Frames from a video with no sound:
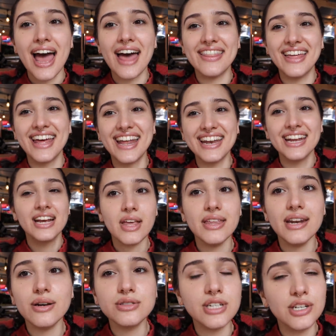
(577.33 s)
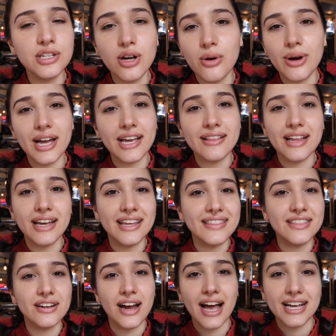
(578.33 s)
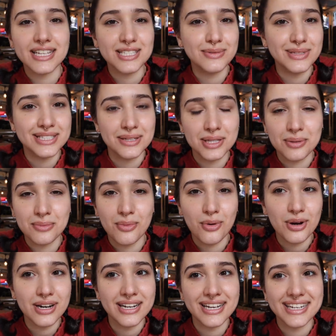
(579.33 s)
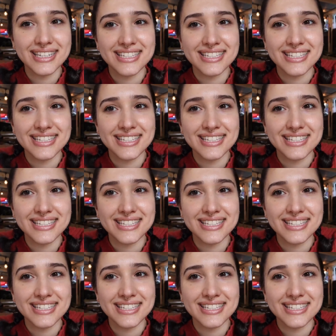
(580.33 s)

And I was like, no way, like there has to be something more in it.